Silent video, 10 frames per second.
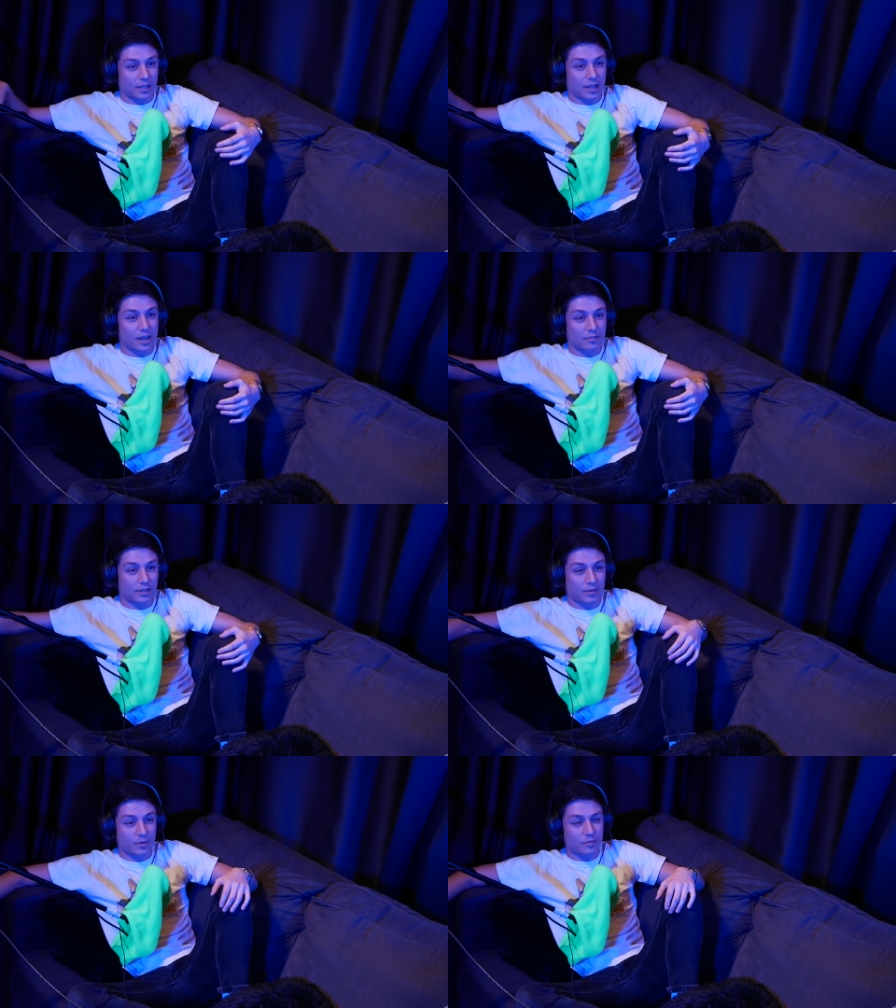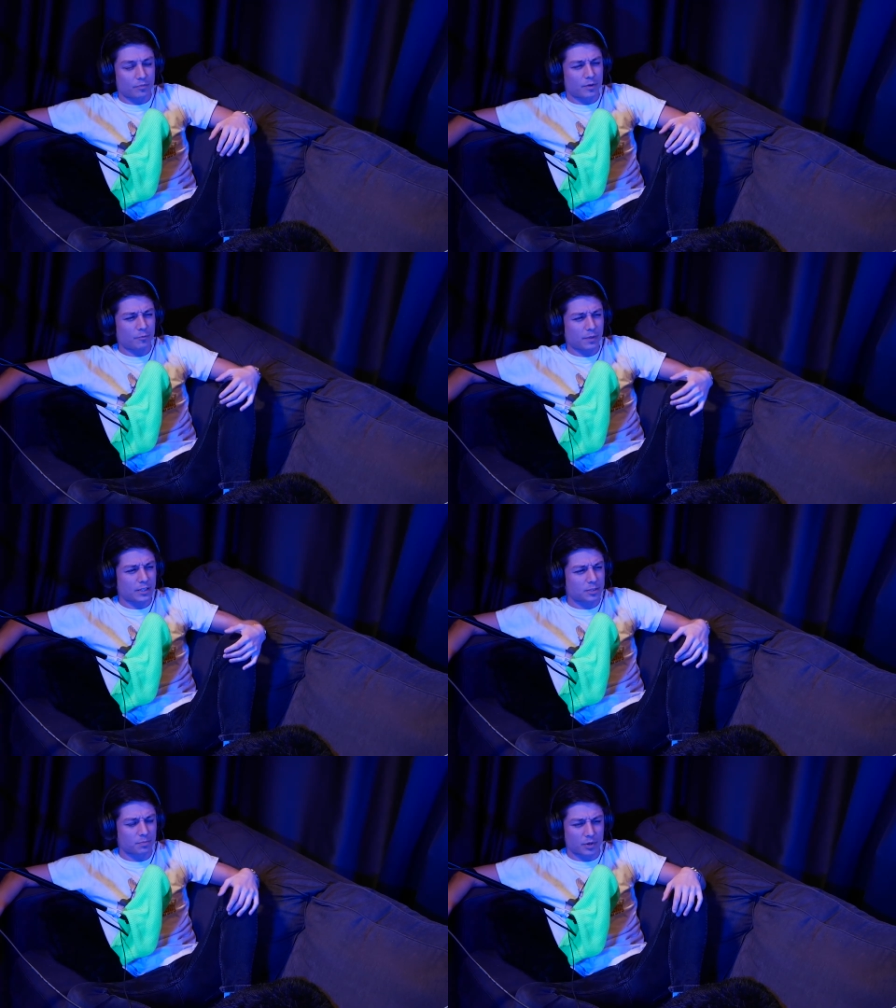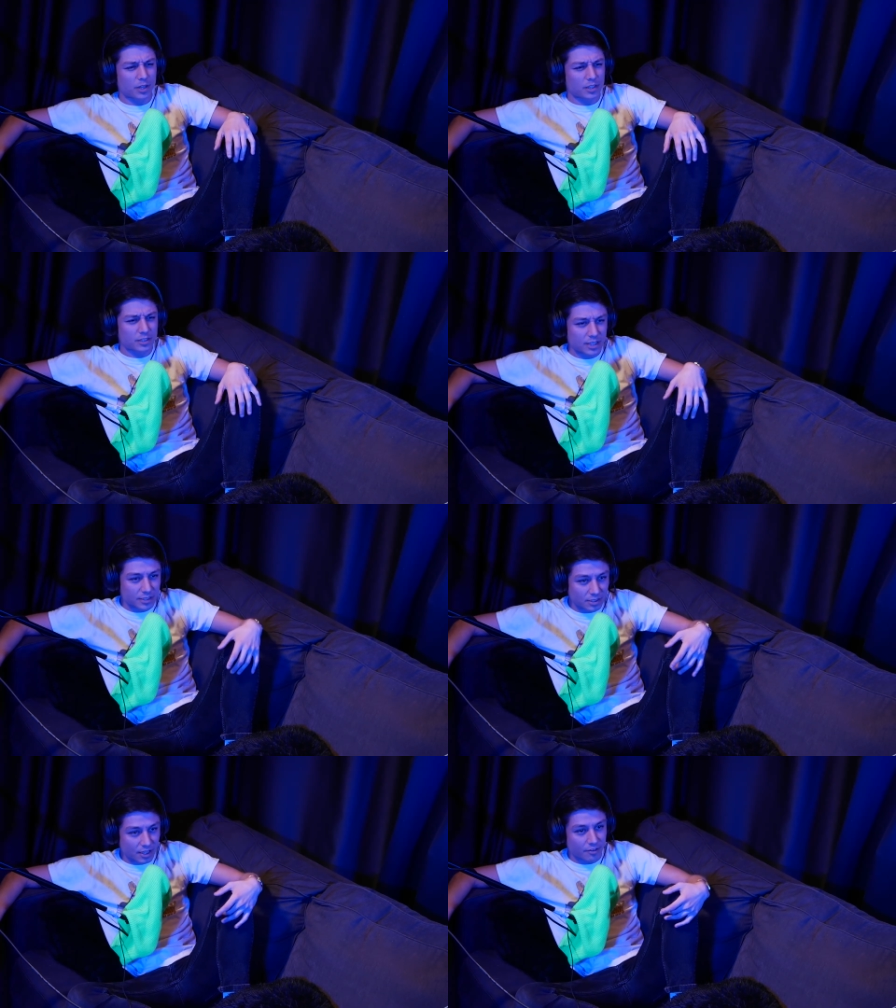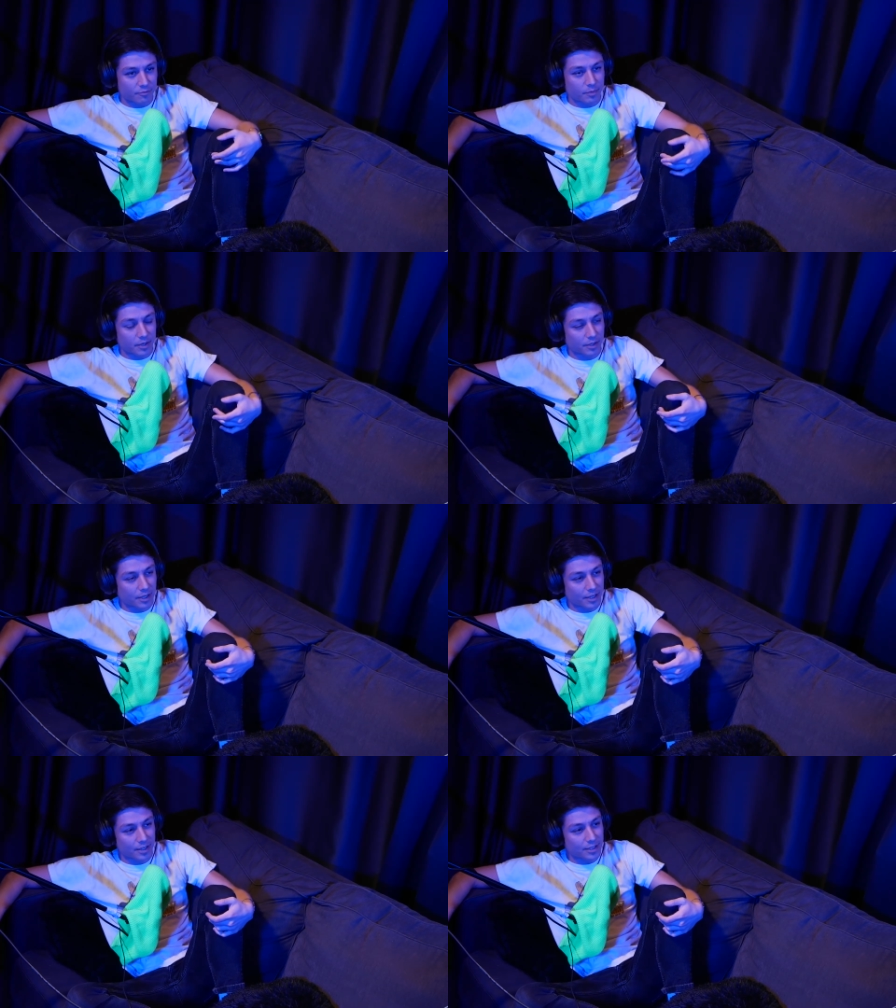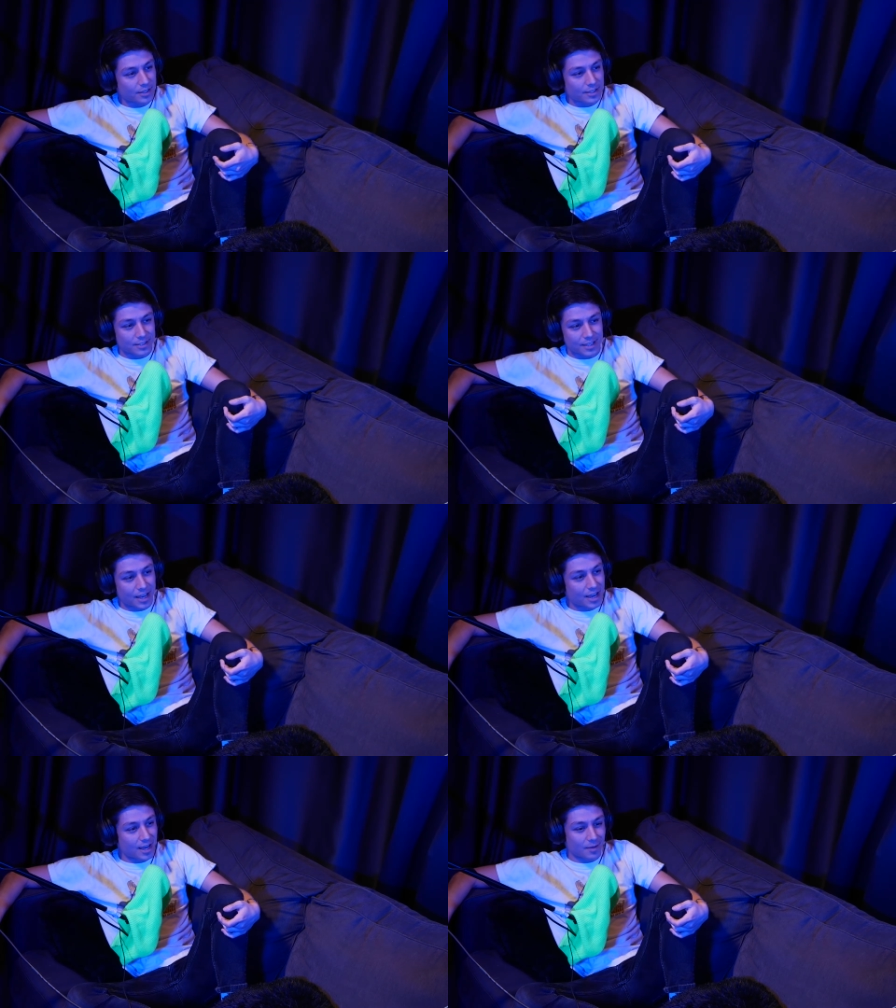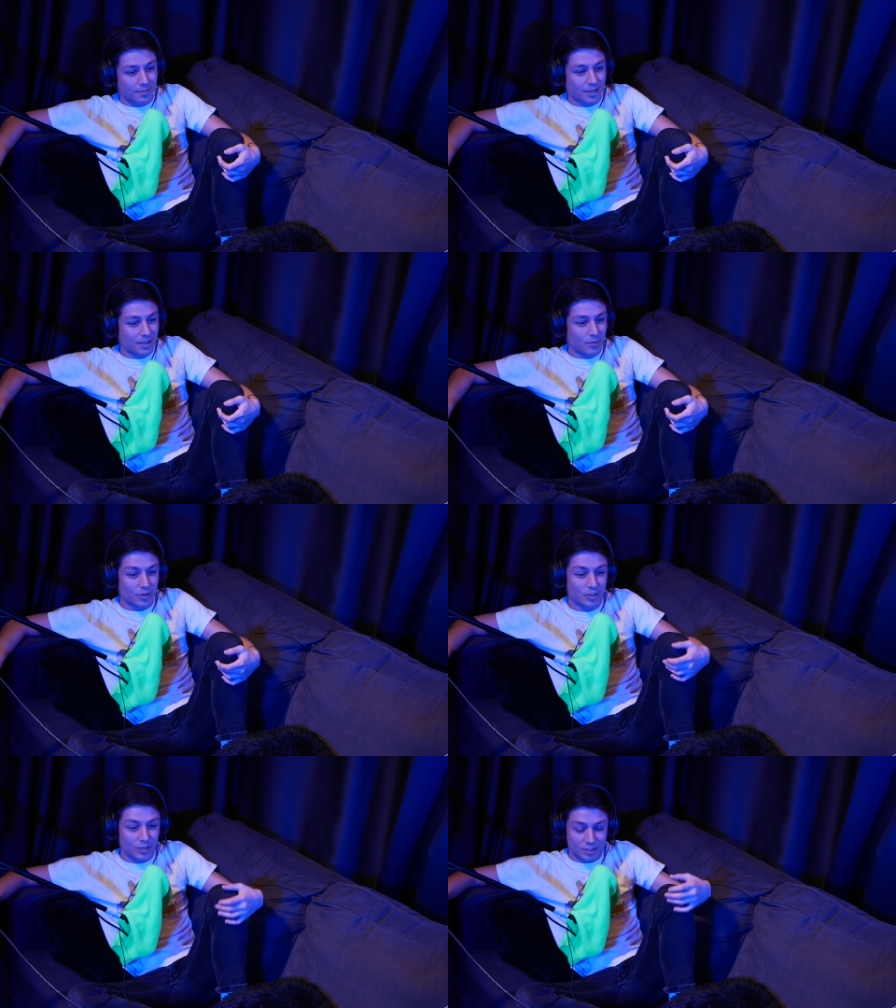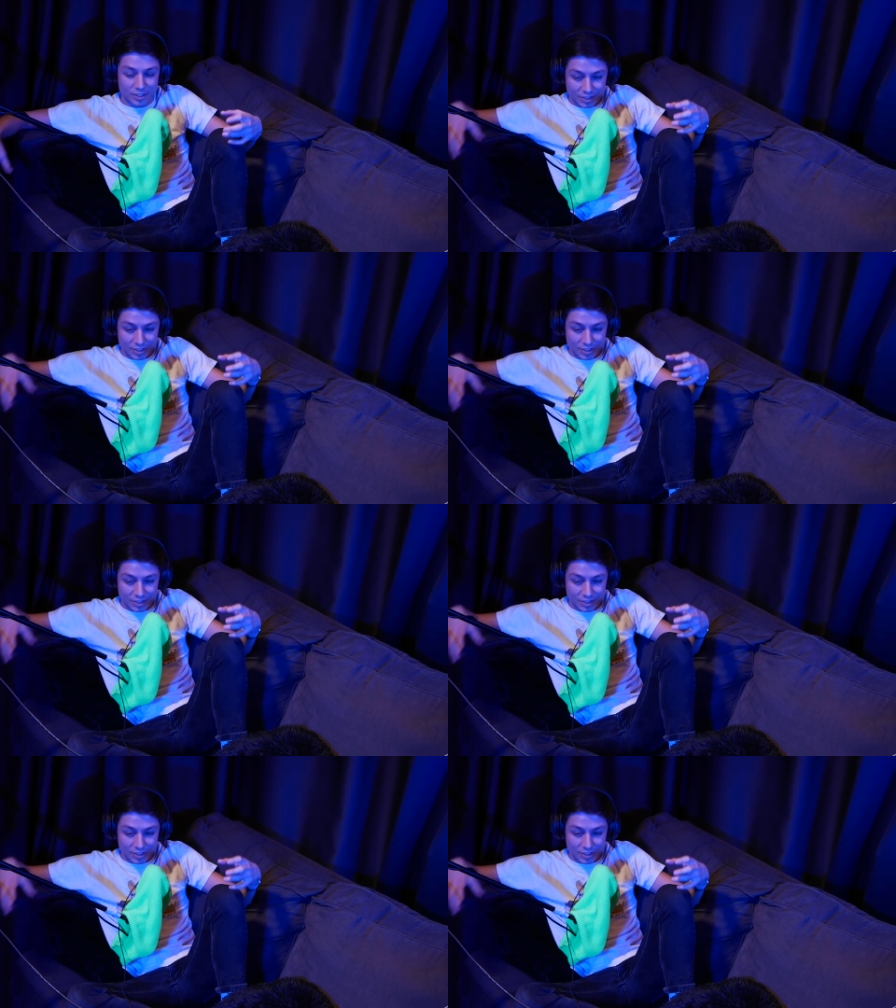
live, like we've we've played some pretty good sets live, but like damn, like when you're just